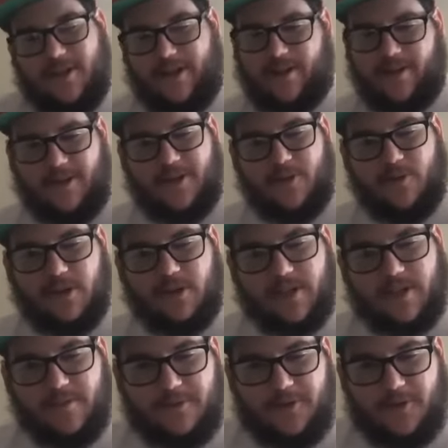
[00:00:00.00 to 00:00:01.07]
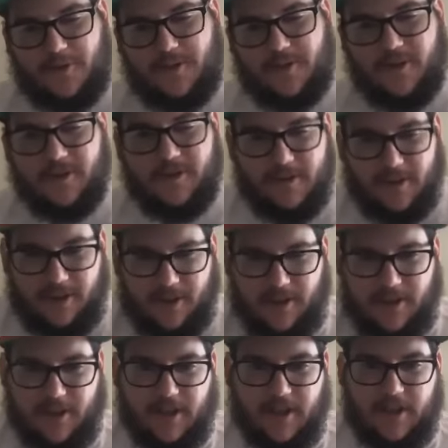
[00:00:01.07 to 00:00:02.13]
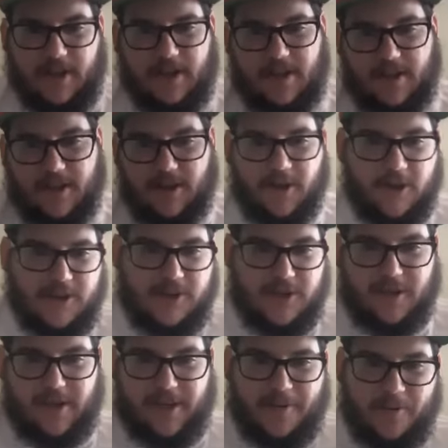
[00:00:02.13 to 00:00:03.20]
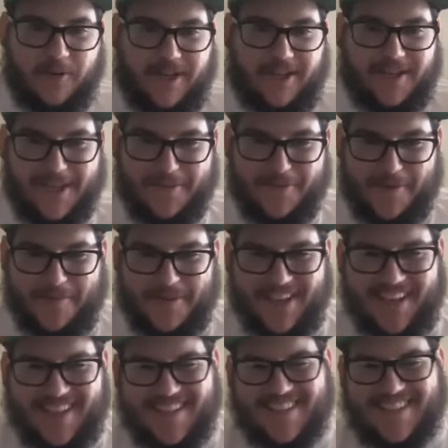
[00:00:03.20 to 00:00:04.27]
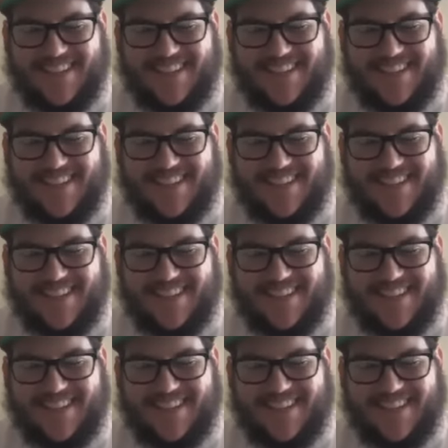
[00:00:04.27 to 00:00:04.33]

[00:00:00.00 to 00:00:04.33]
Yo, I don't know. He won like a few little All-Star Game weekend MVPs.